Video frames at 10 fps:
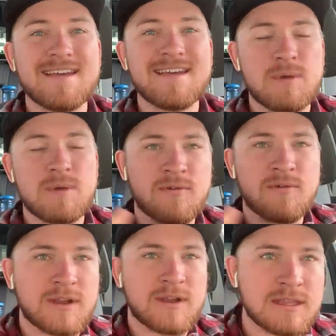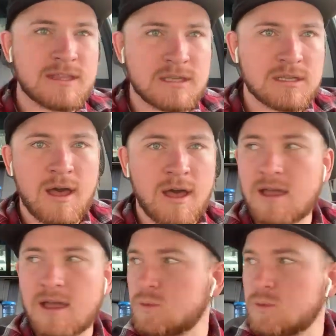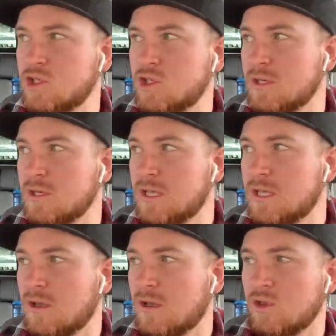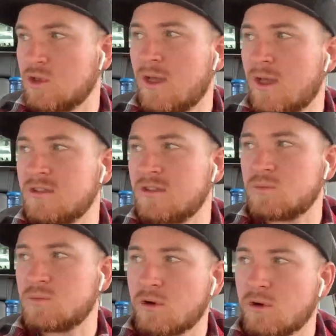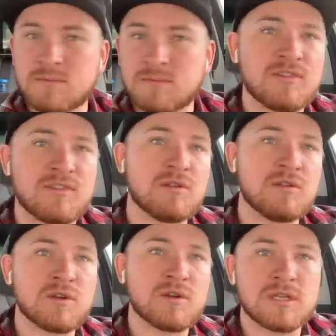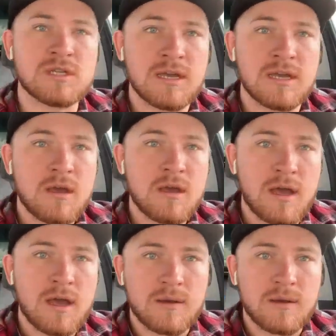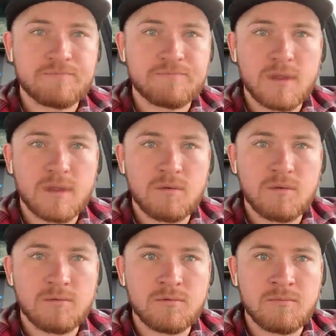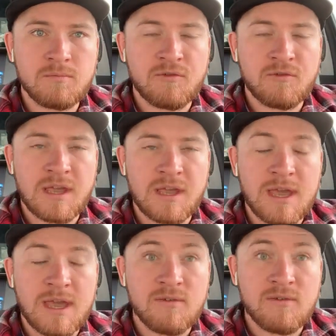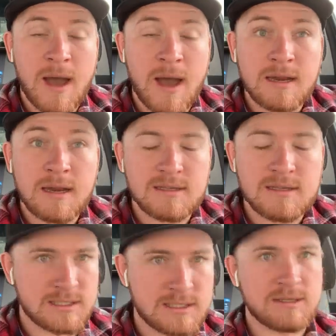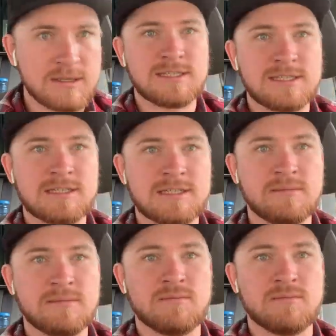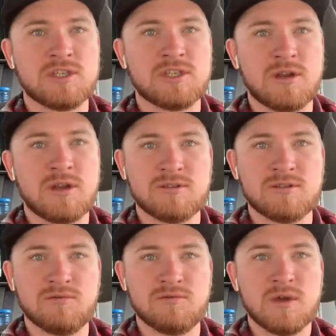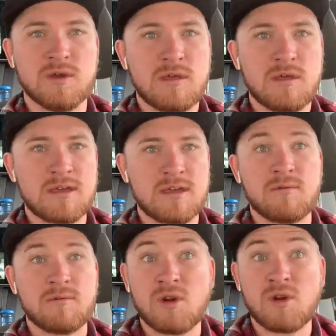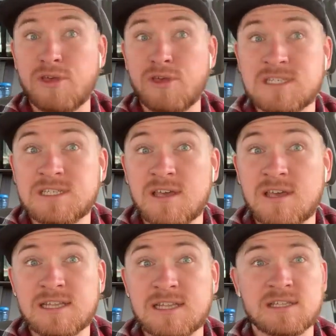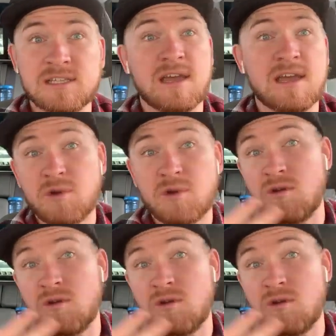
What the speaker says: People forget this a lot, especially in the humanities programs of the university. Um, we forget we have a body, as silly as that seems, and we start to think that we're a blank slate and that we're